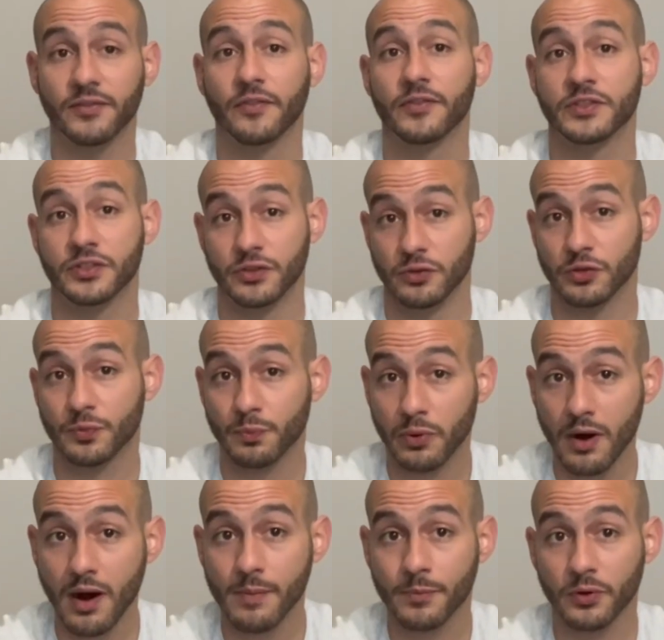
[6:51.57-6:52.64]
if it's used
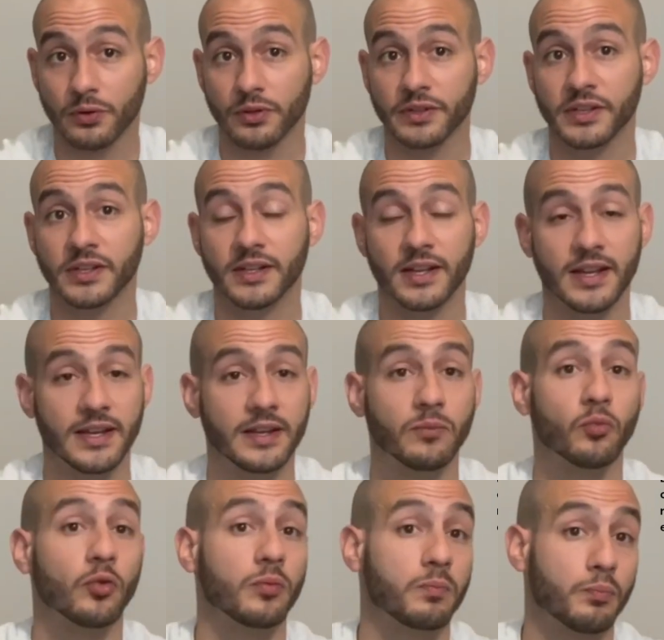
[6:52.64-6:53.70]
properly, it
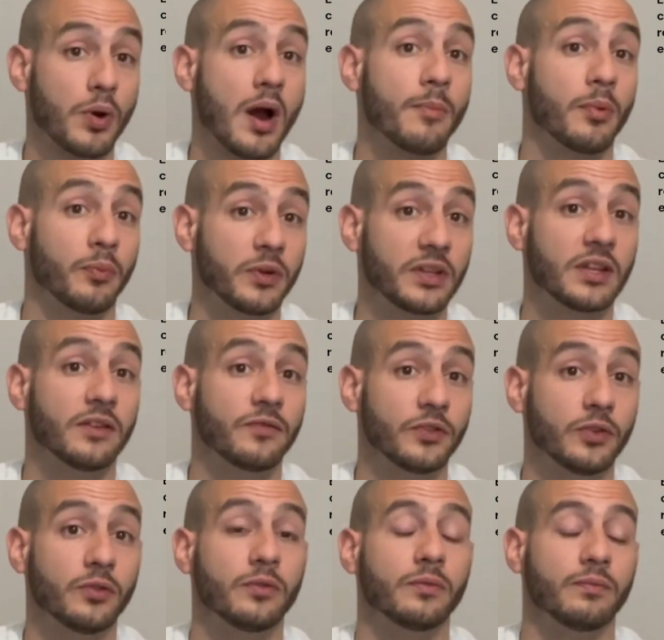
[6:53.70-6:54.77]
will probably give
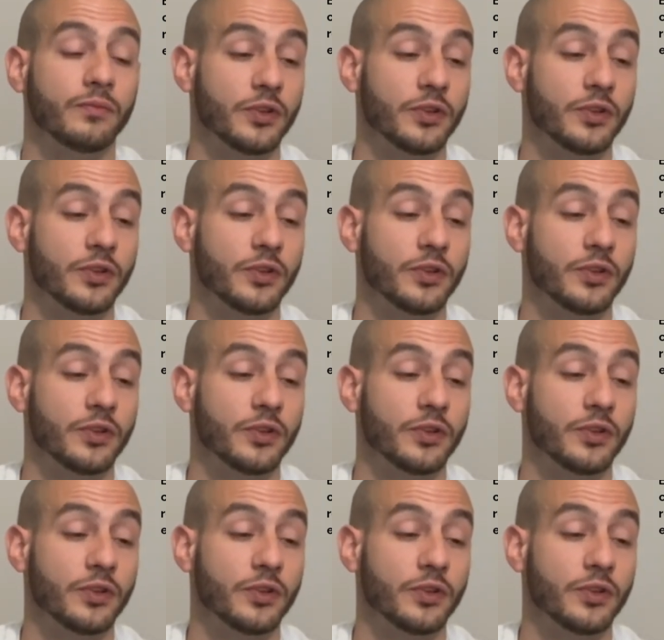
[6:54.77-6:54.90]
you,